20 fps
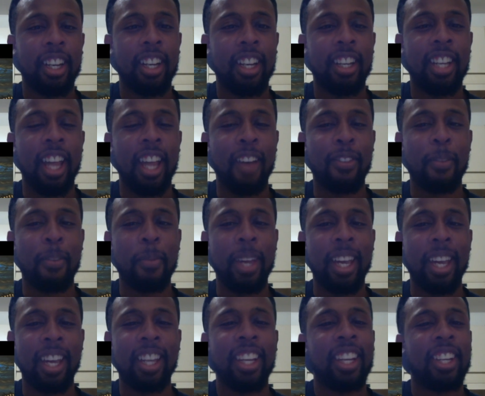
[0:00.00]
Devil
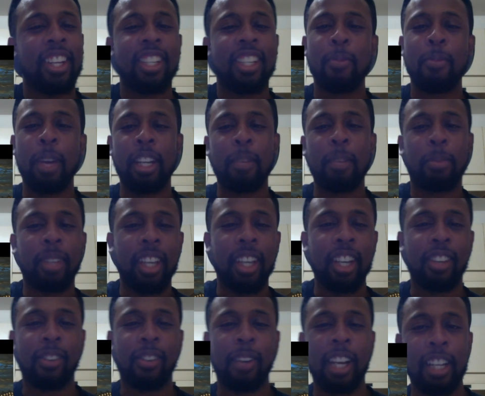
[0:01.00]
Man, she back to playing
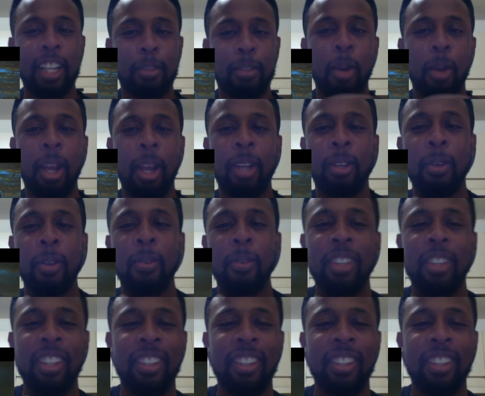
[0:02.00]
Crash Bandicoot. Ew!